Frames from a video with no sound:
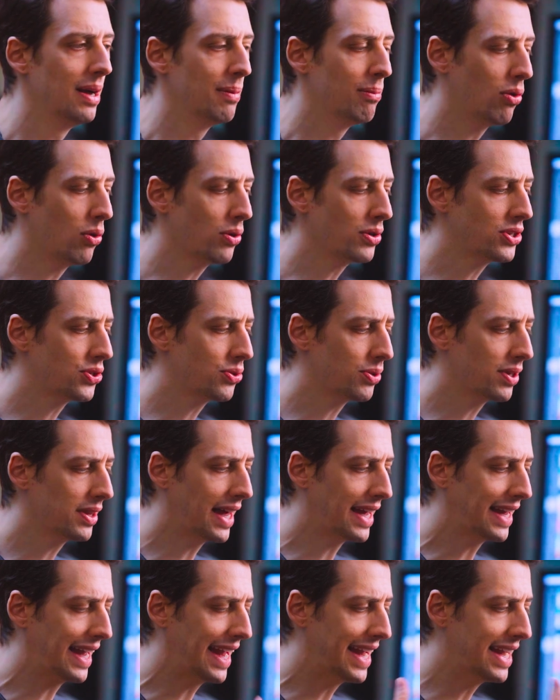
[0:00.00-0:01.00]
more sort of
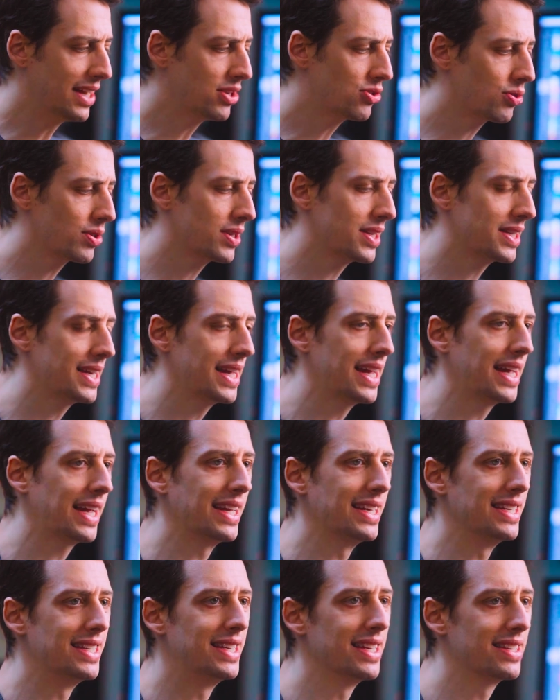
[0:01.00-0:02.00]
like
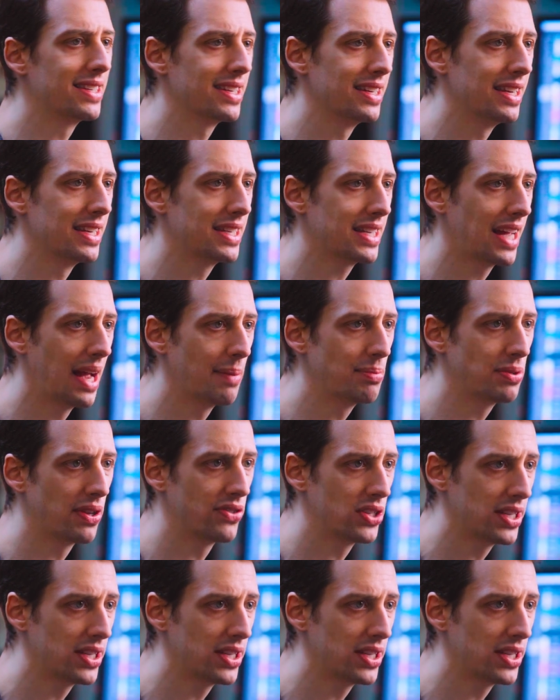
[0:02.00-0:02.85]
interesting and dissonant types of